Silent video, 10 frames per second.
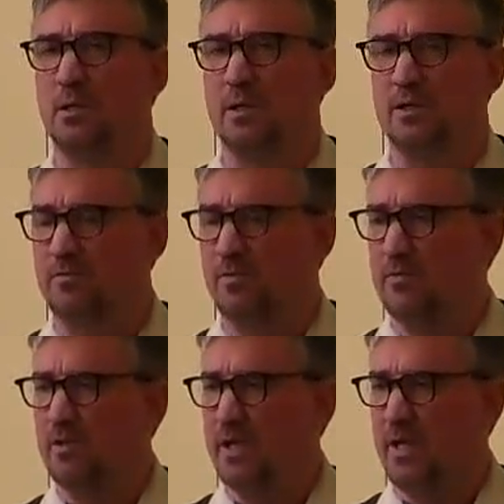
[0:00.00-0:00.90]
It's a very,
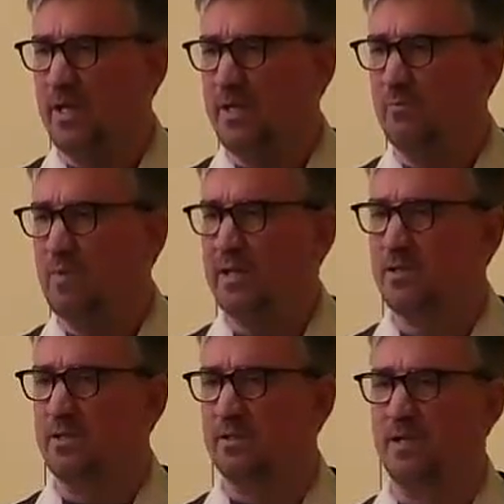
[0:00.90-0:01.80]
very
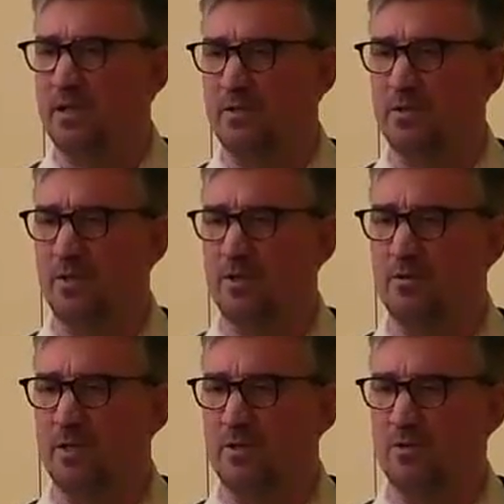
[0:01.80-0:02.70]
enigmatic thing to
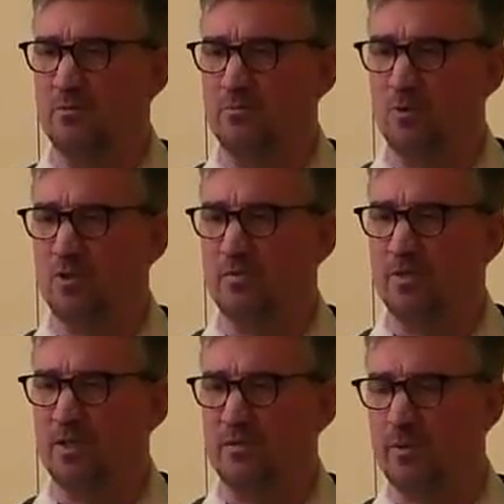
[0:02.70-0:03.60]
do. Most of
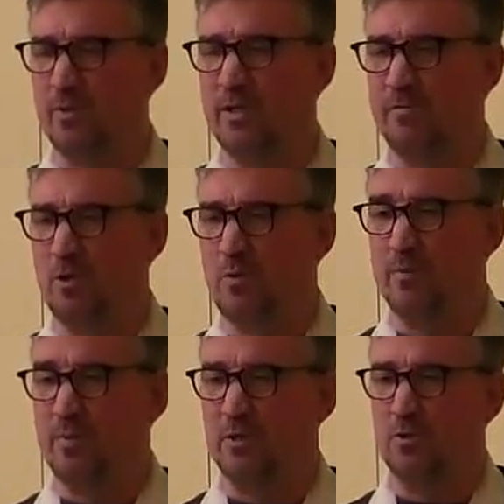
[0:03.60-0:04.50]
us, if we were given quite a
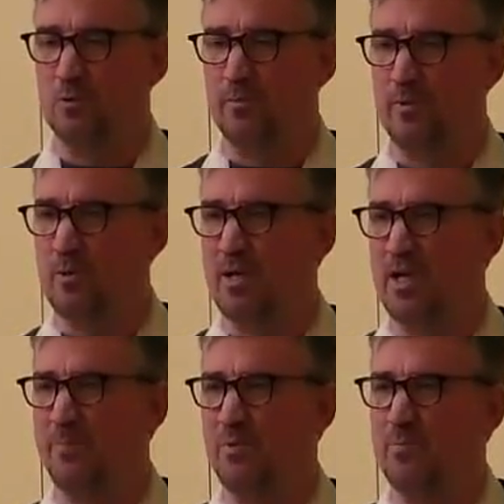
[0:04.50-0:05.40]
bit of gold, we'd be quite
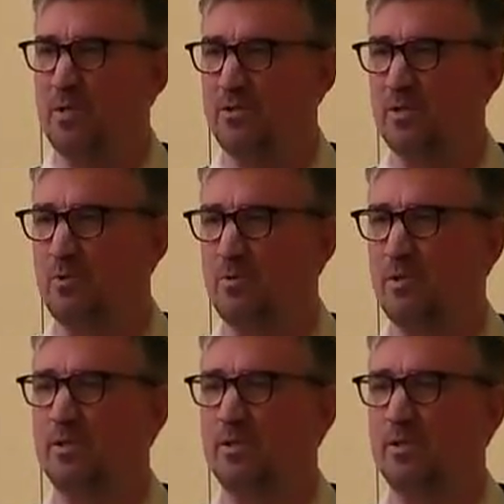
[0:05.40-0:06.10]
happy about it, wouldn't we?